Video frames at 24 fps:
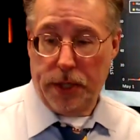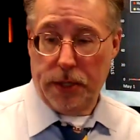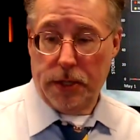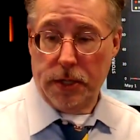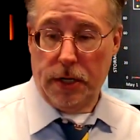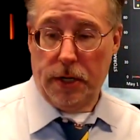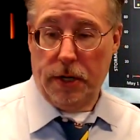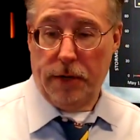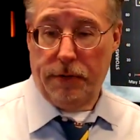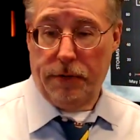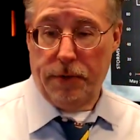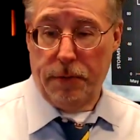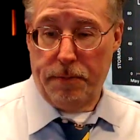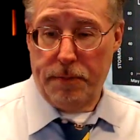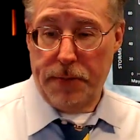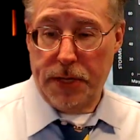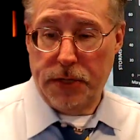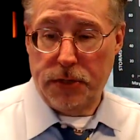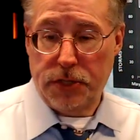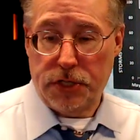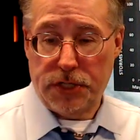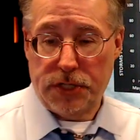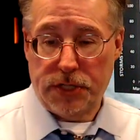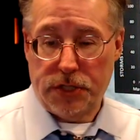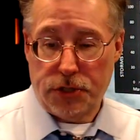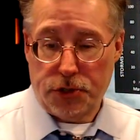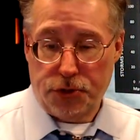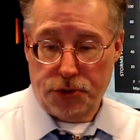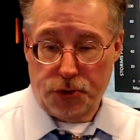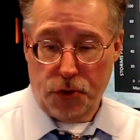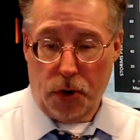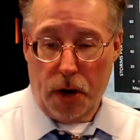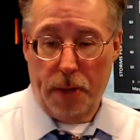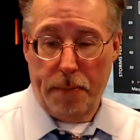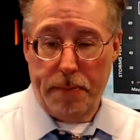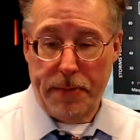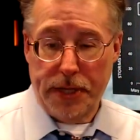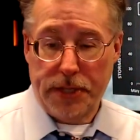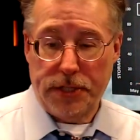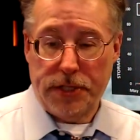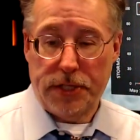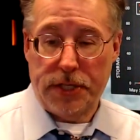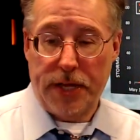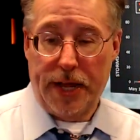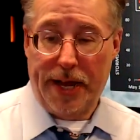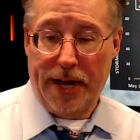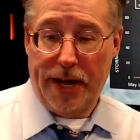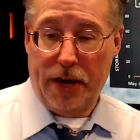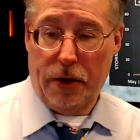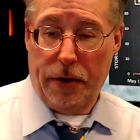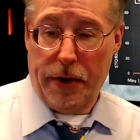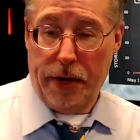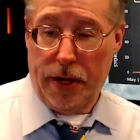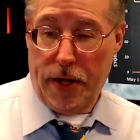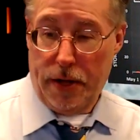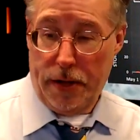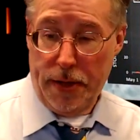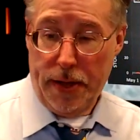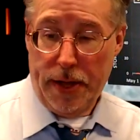of the mid-set area,